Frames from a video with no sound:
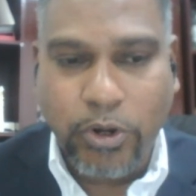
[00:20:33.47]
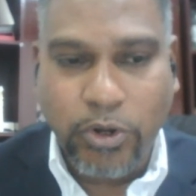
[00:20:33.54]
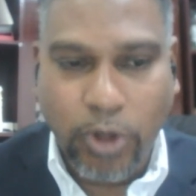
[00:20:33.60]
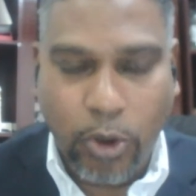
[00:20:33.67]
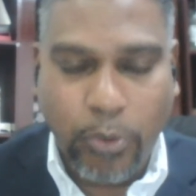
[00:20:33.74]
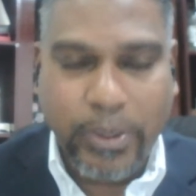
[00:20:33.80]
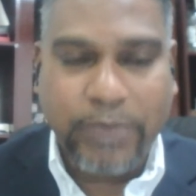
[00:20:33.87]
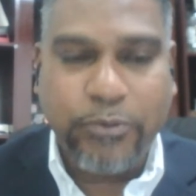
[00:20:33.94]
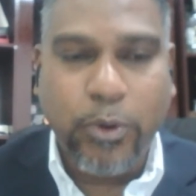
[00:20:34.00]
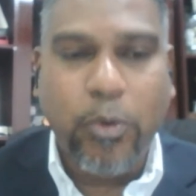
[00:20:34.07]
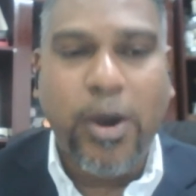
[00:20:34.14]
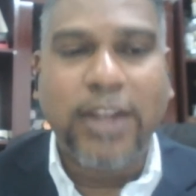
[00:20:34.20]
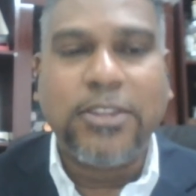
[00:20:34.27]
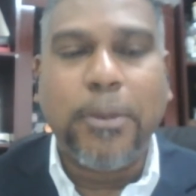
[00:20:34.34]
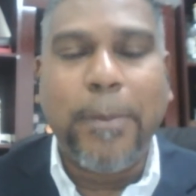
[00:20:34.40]
now if we
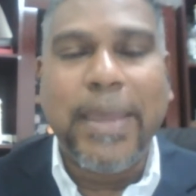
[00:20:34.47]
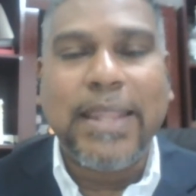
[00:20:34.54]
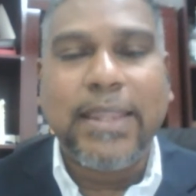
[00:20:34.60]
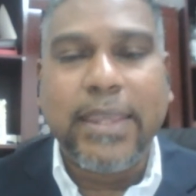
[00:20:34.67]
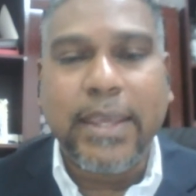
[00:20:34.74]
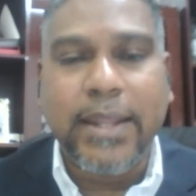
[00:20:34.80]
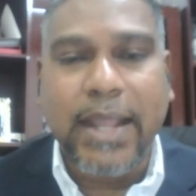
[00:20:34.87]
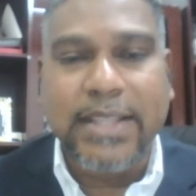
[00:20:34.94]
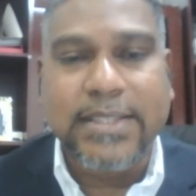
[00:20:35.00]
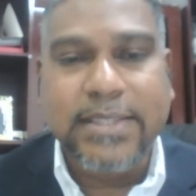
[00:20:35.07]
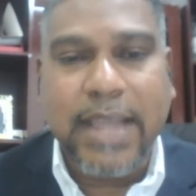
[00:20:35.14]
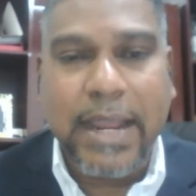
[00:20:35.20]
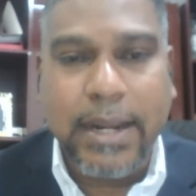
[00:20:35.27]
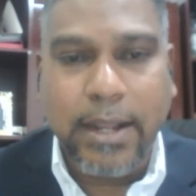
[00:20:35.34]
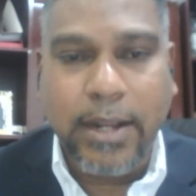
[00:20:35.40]
want to maintain that
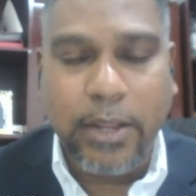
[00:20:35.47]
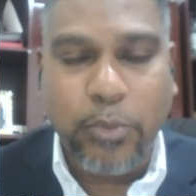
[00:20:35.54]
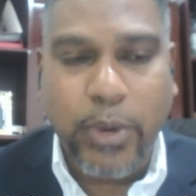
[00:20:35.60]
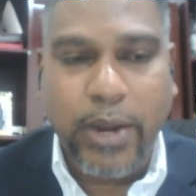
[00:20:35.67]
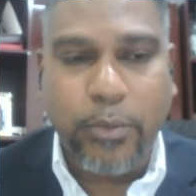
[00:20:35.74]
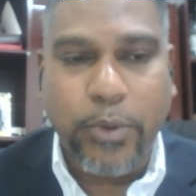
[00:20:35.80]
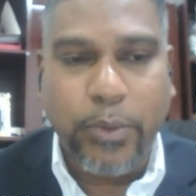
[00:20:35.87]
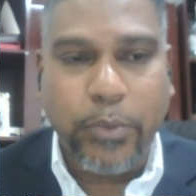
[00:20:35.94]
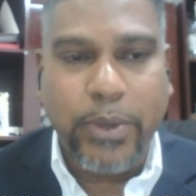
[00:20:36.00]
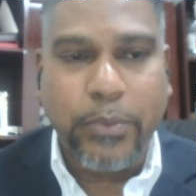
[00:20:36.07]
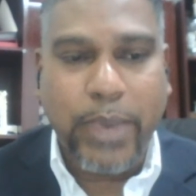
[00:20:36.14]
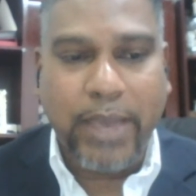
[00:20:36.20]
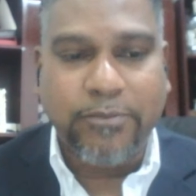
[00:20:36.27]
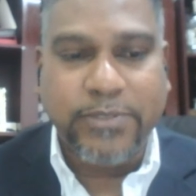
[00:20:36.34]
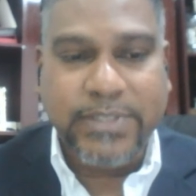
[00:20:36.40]
standard that
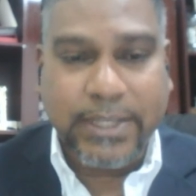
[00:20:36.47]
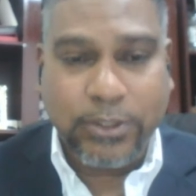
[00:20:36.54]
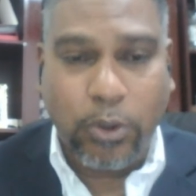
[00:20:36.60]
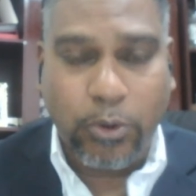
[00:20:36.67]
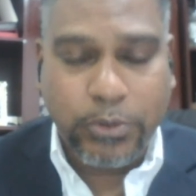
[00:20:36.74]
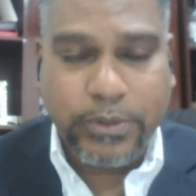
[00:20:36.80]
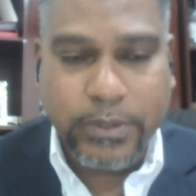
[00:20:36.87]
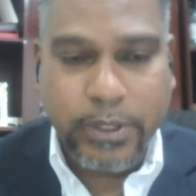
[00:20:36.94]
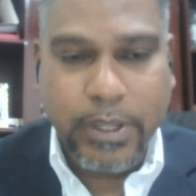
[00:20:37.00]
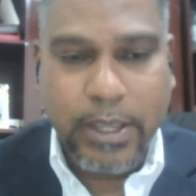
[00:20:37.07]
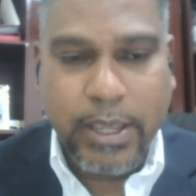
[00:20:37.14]
we have set out,